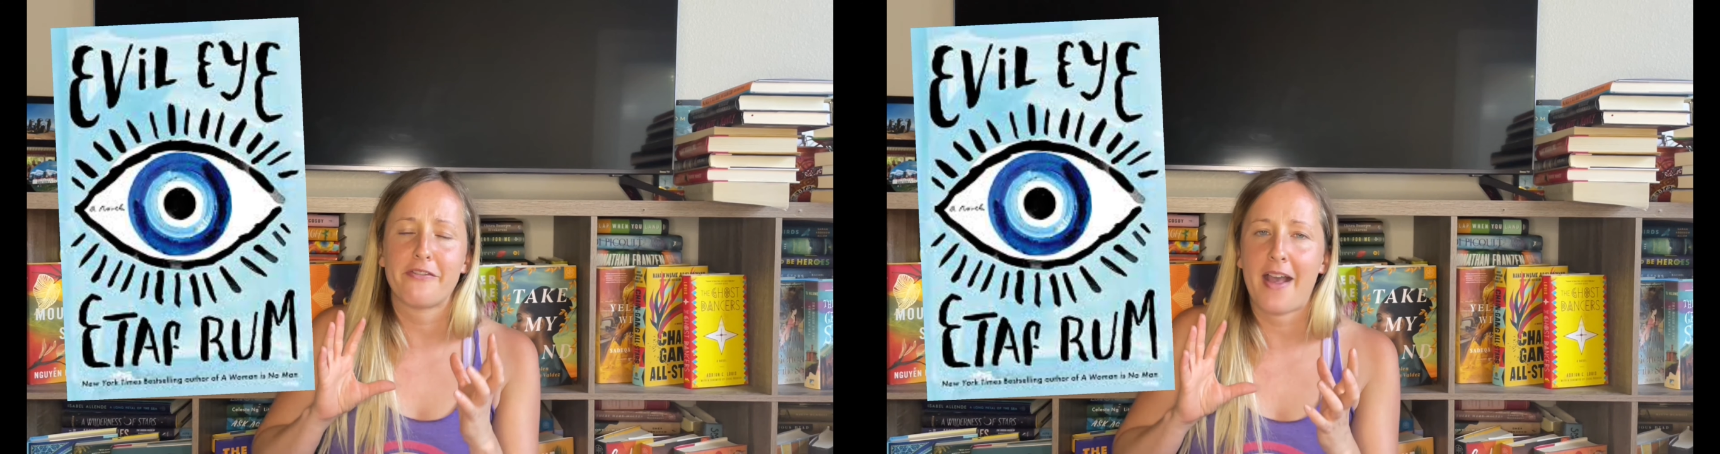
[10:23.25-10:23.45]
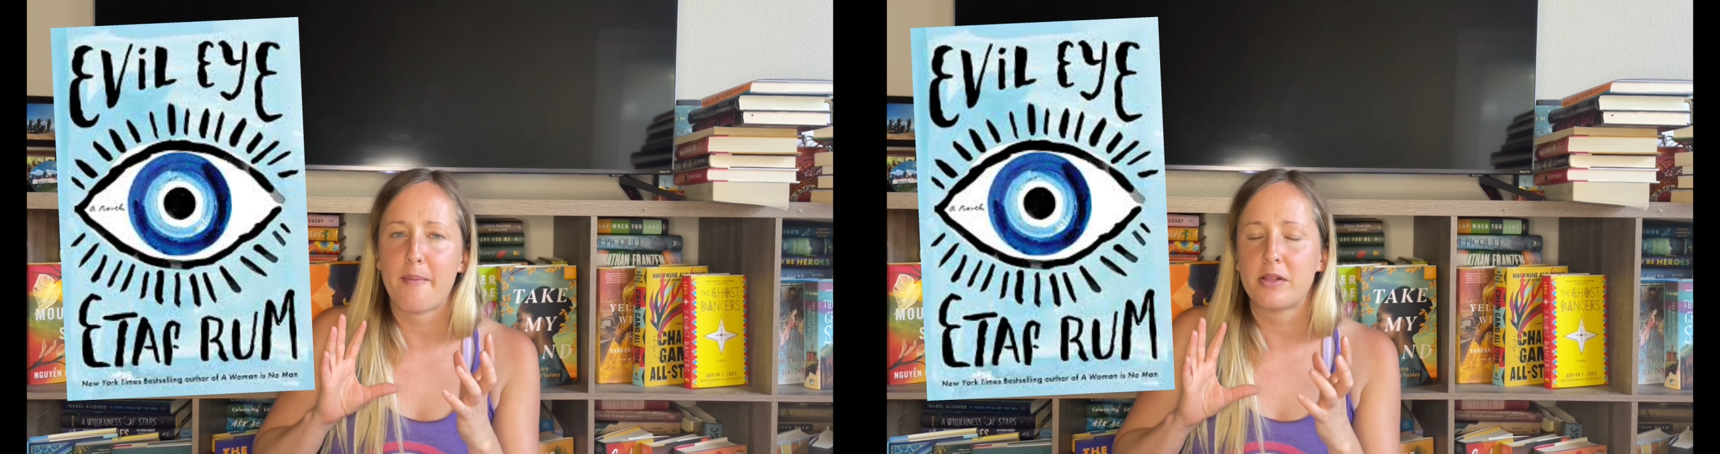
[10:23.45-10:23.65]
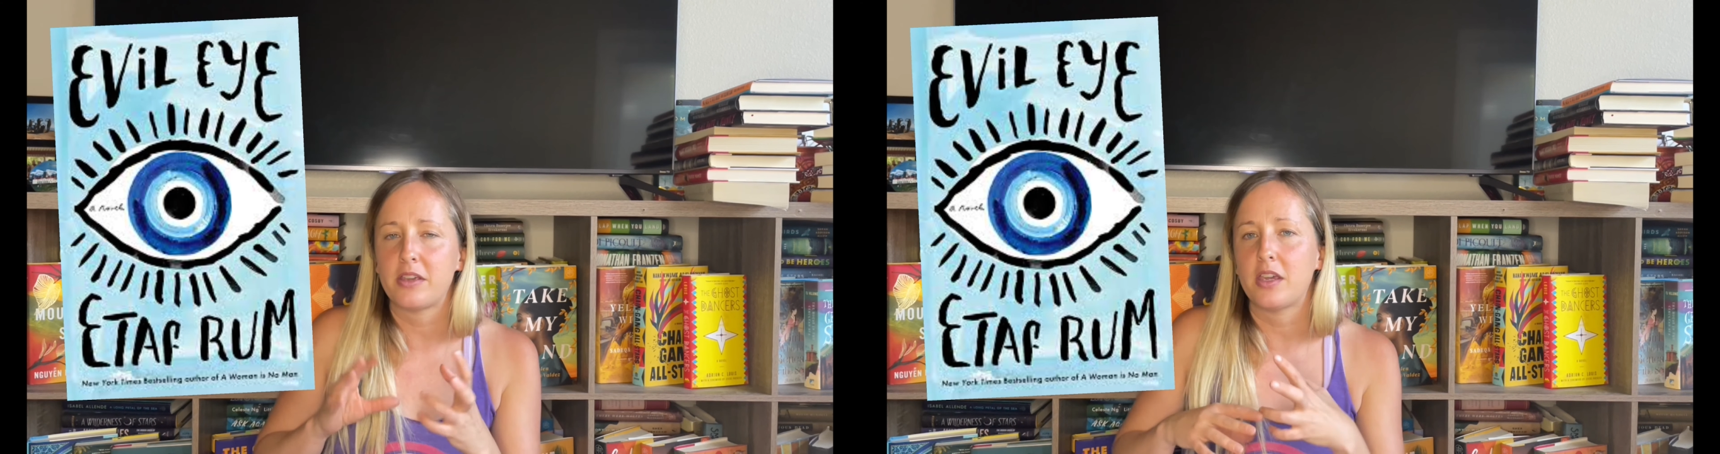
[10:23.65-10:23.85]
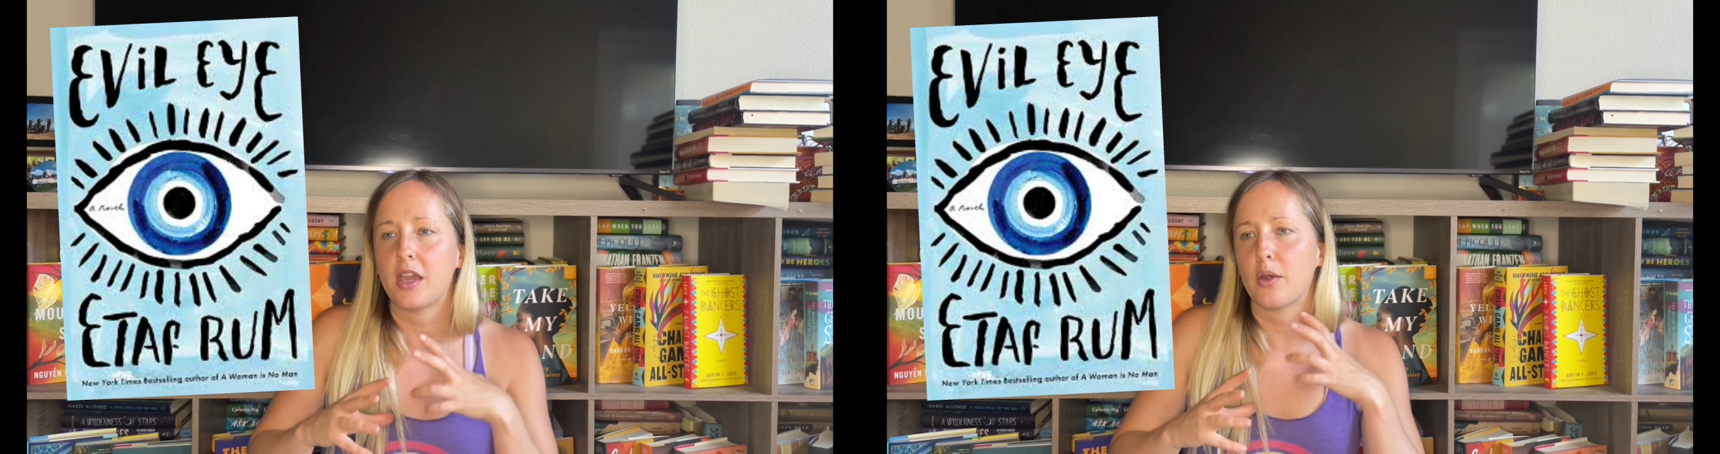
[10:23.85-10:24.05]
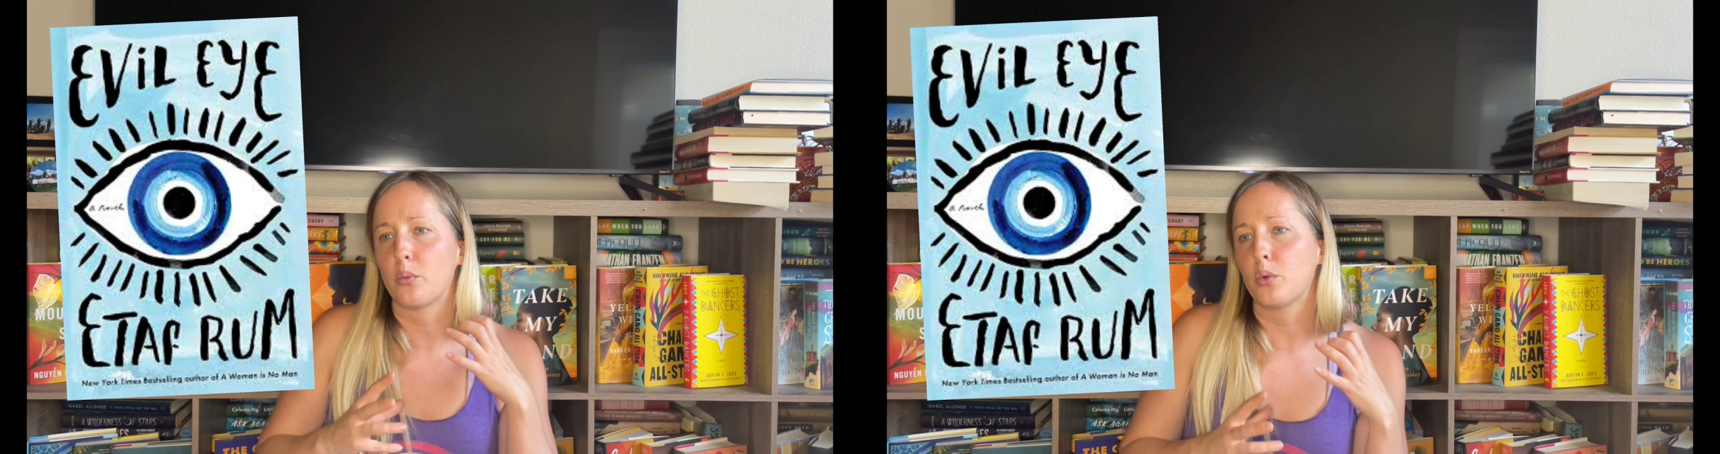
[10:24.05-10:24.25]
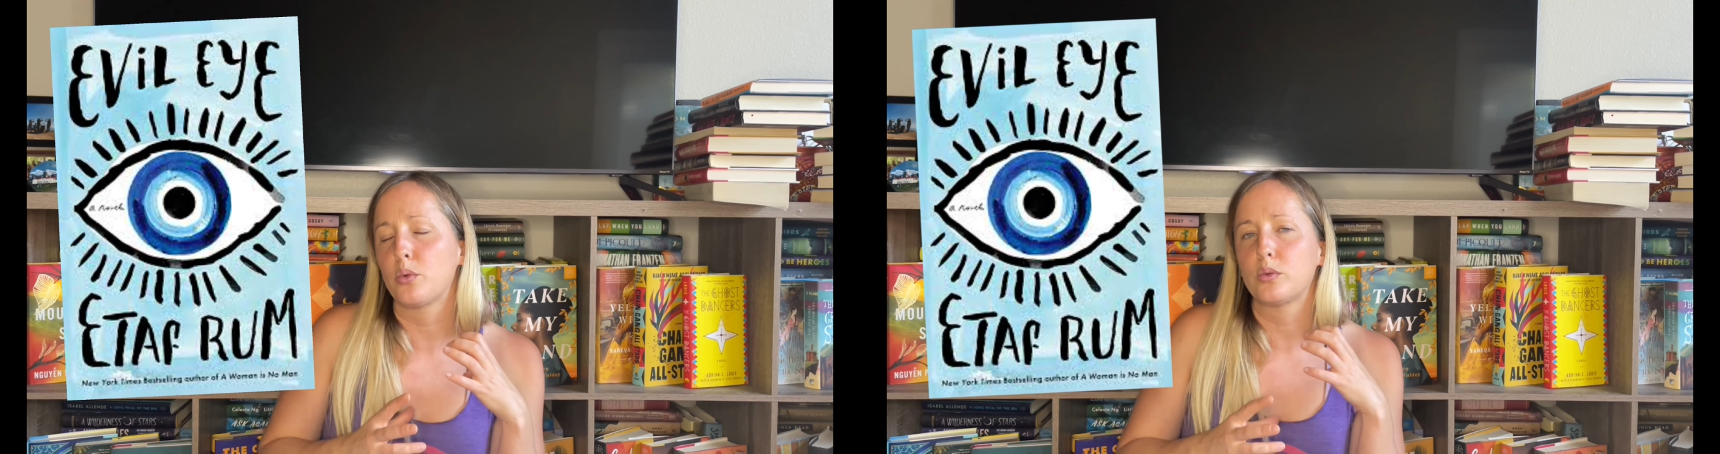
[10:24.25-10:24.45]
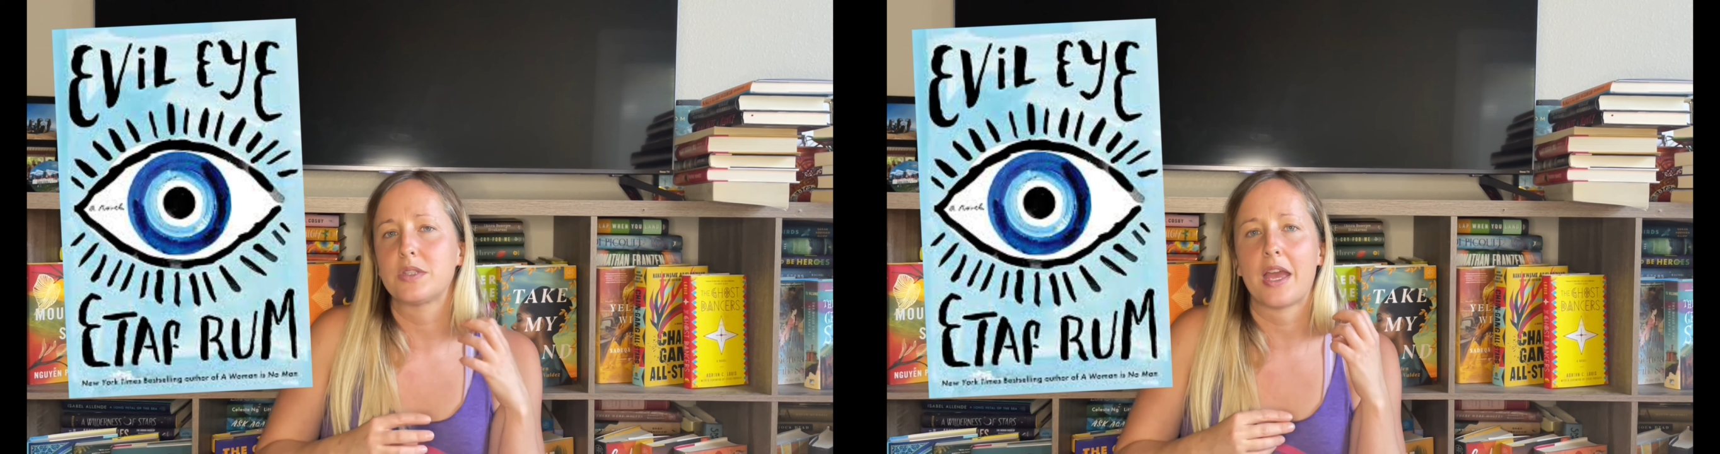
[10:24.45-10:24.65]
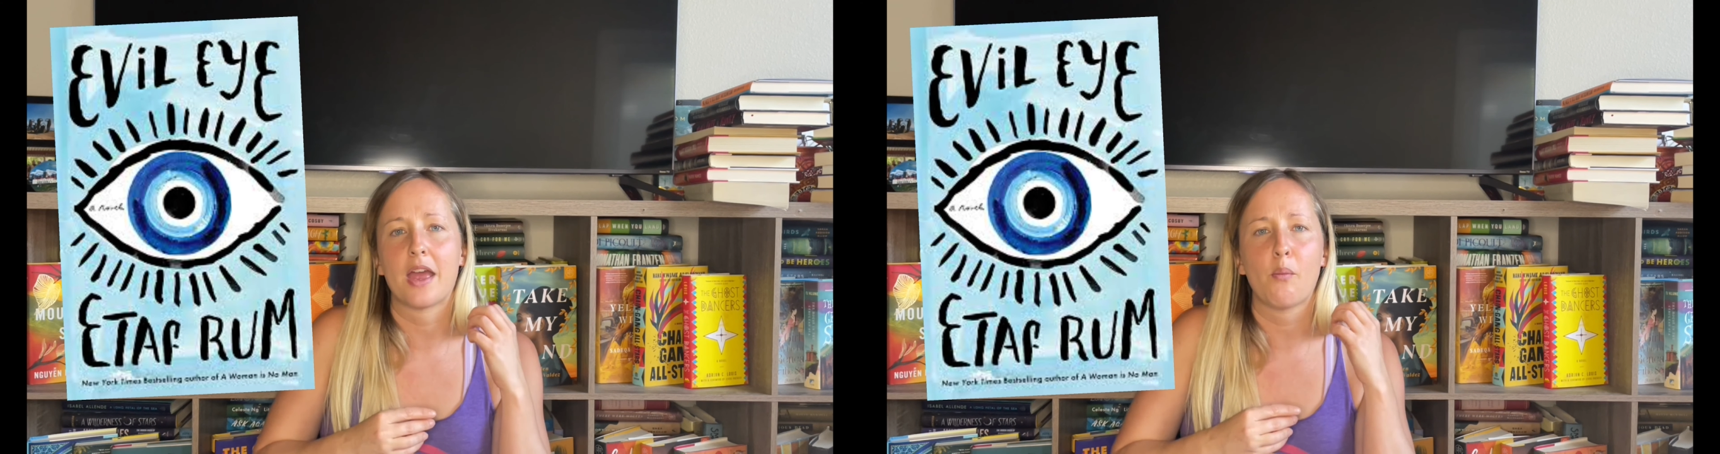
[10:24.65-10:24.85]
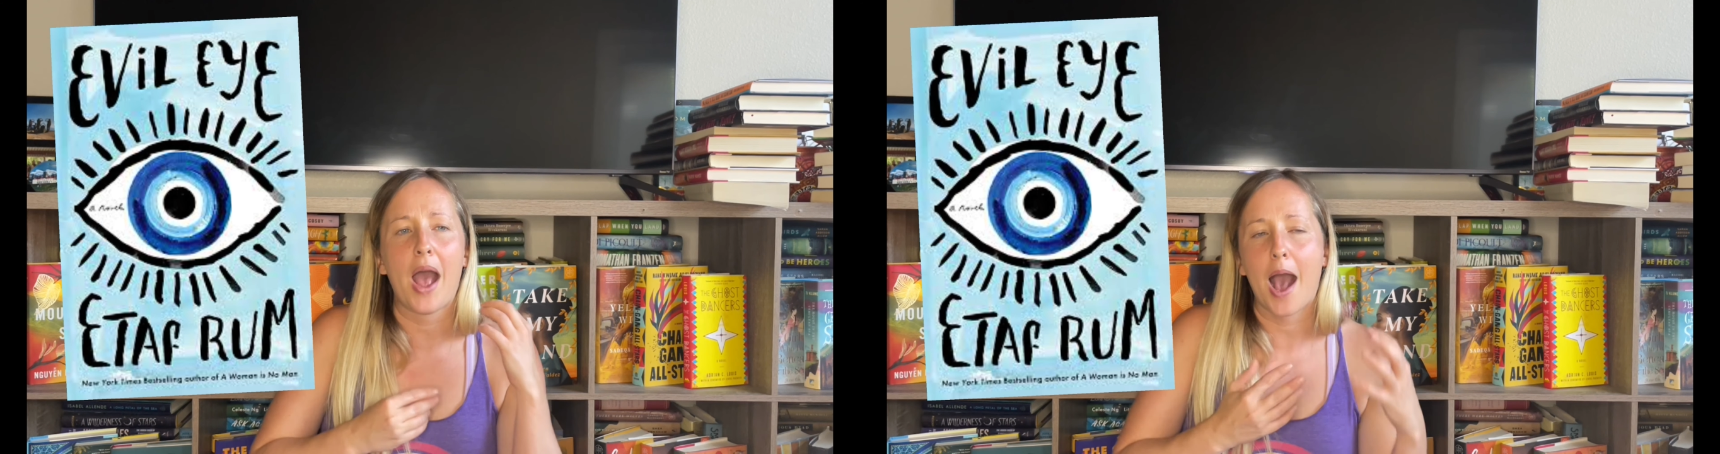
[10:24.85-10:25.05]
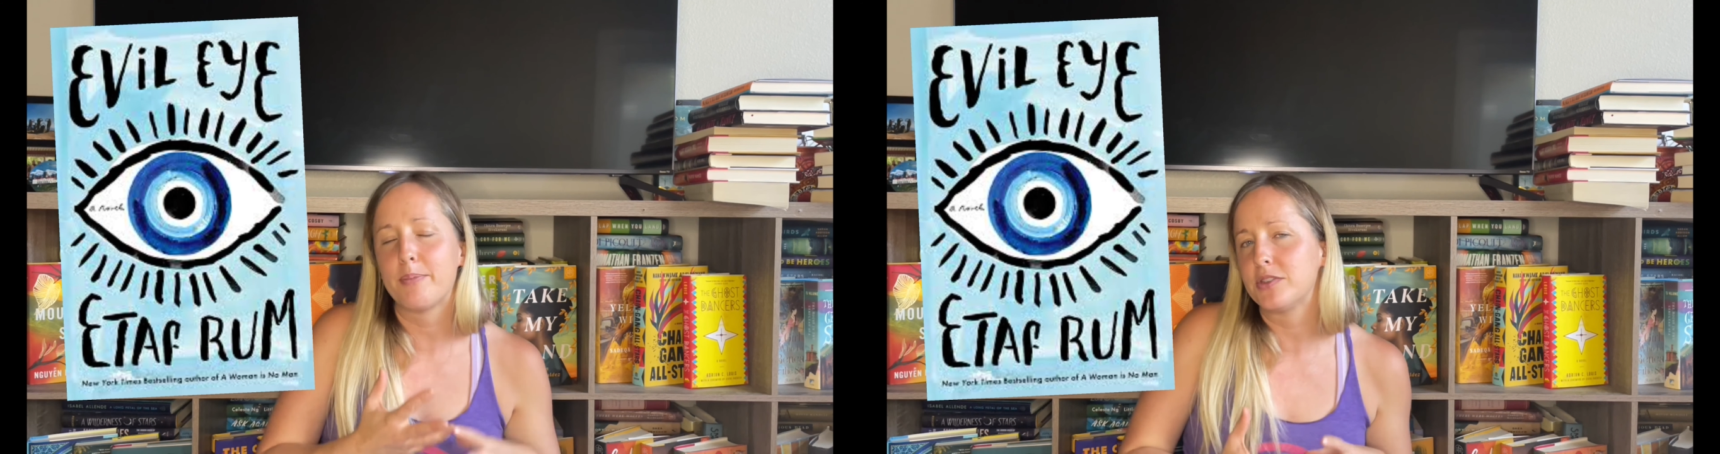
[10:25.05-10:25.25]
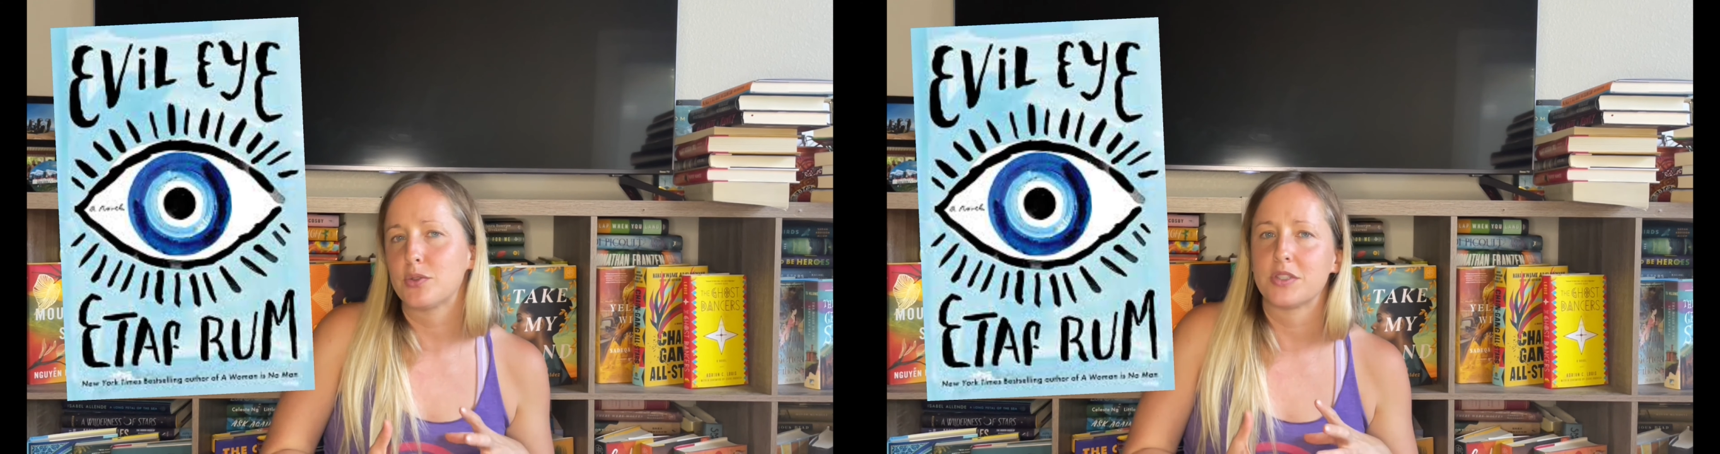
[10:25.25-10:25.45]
family and roots and what happens